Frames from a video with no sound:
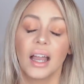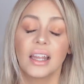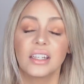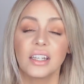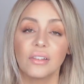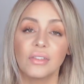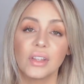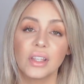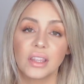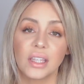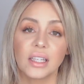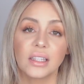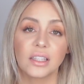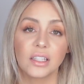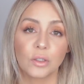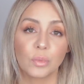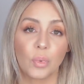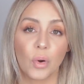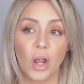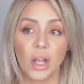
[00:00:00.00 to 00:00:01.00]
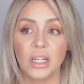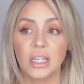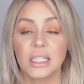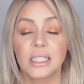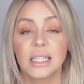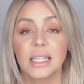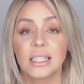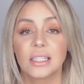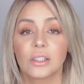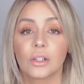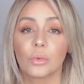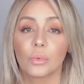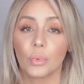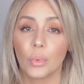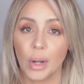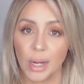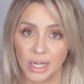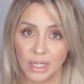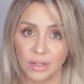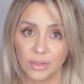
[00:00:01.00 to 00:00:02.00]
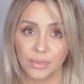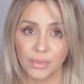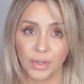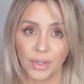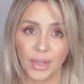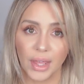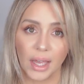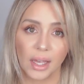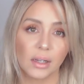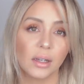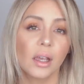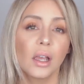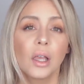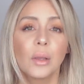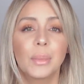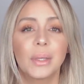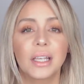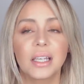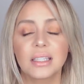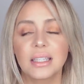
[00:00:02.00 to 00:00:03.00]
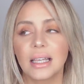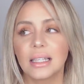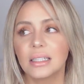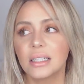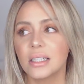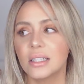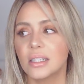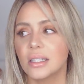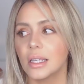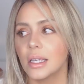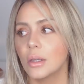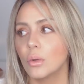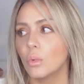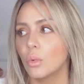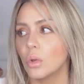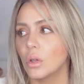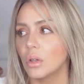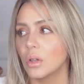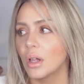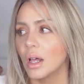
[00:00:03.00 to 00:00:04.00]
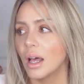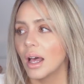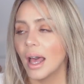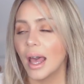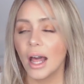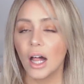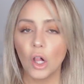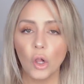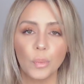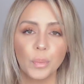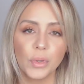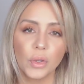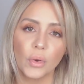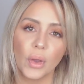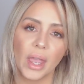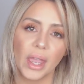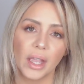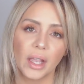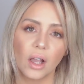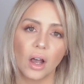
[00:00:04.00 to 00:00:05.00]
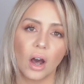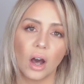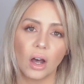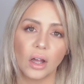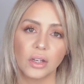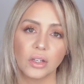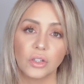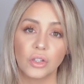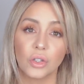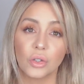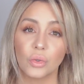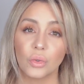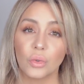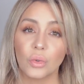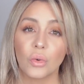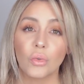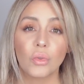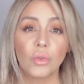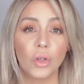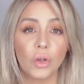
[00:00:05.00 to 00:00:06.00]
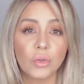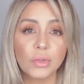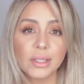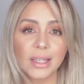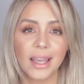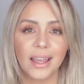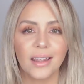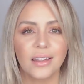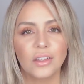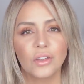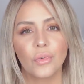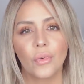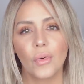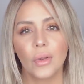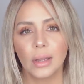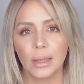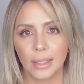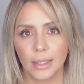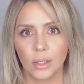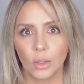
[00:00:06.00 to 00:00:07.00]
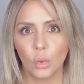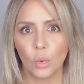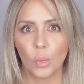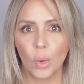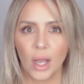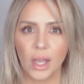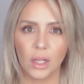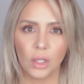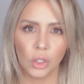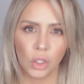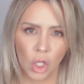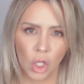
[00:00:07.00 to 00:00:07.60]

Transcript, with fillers: I definitely think this product is great for that, because at least it will help you hang on to those ends for a little while